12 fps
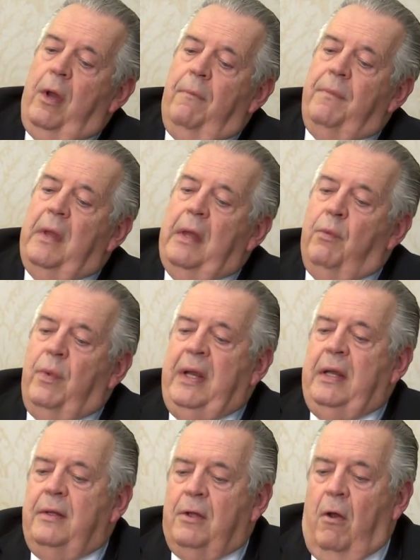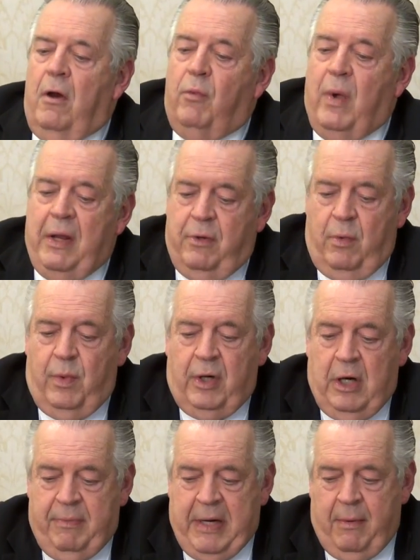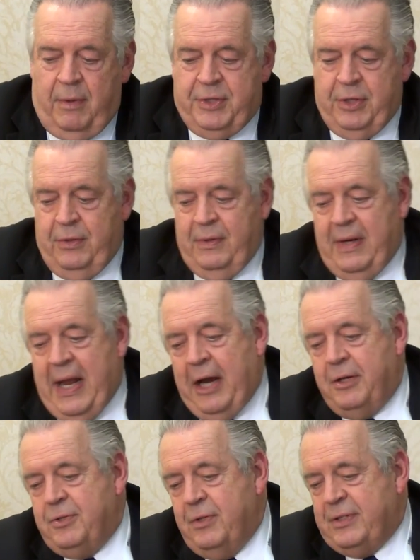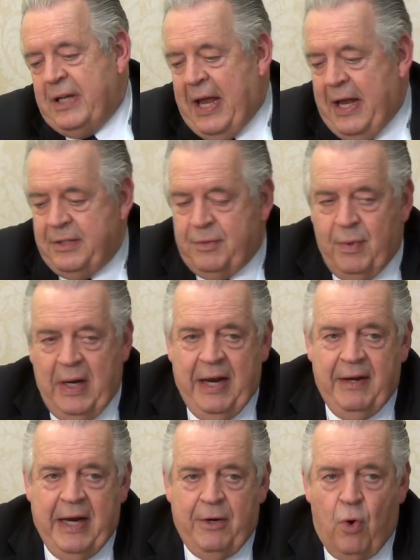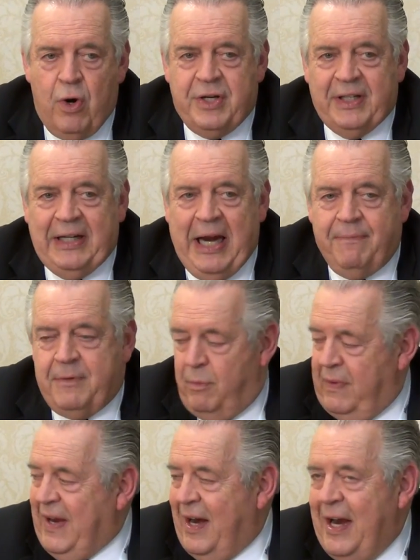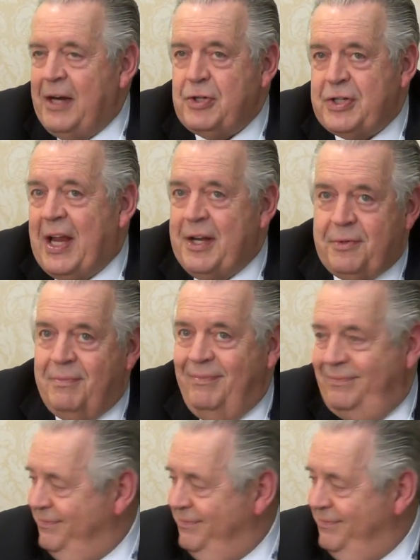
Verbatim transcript: Well, we the only way that we're going to be able to exercise, in, in order to keep them, we've got to exercise them.